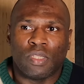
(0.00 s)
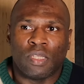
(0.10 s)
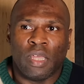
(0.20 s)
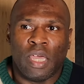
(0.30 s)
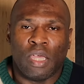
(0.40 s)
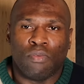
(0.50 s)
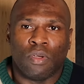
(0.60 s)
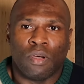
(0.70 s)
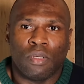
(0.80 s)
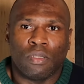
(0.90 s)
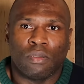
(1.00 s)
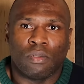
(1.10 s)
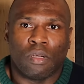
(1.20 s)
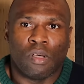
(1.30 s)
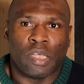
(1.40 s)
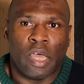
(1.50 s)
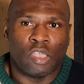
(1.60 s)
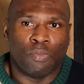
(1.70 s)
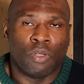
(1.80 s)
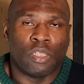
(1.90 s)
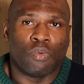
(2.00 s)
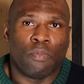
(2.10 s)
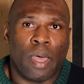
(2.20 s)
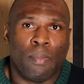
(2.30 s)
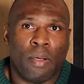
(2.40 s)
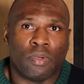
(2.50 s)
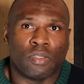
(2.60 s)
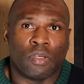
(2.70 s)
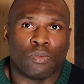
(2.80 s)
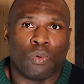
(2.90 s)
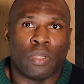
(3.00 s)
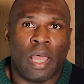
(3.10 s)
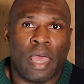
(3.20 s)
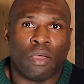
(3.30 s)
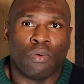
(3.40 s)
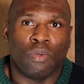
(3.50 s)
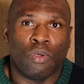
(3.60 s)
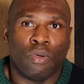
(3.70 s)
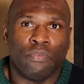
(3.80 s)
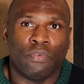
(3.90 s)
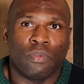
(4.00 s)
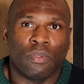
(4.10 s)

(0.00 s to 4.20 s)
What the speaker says: an area, because I explored this with my barrister as well, that I could have